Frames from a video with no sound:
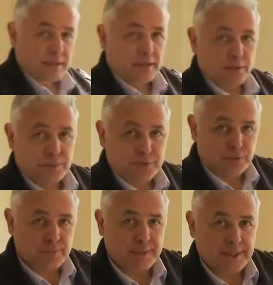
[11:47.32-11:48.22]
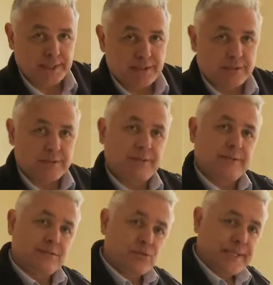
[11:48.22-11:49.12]
I would normally
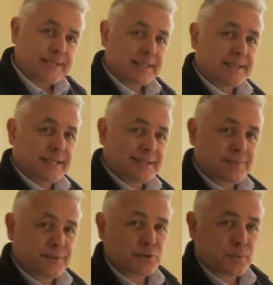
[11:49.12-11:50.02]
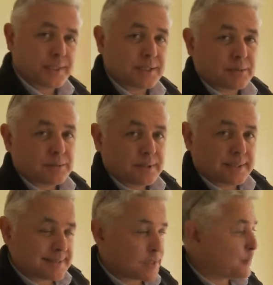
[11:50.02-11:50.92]
treat that as if it's a window,
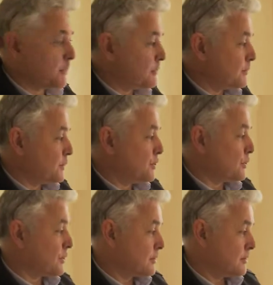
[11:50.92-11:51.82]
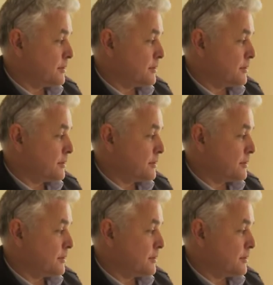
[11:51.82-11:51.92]
separate from the door.